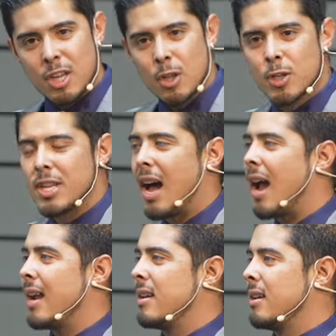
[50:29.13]
other
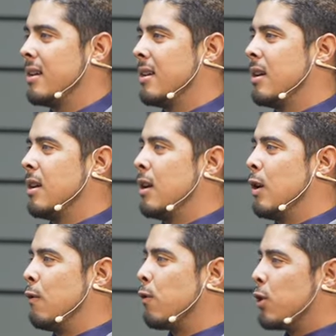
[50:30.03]
side
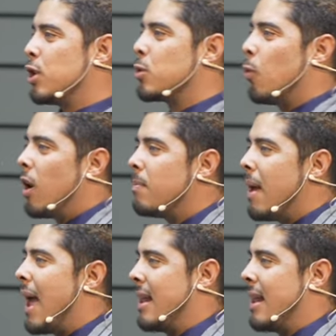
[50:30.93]
for this one man,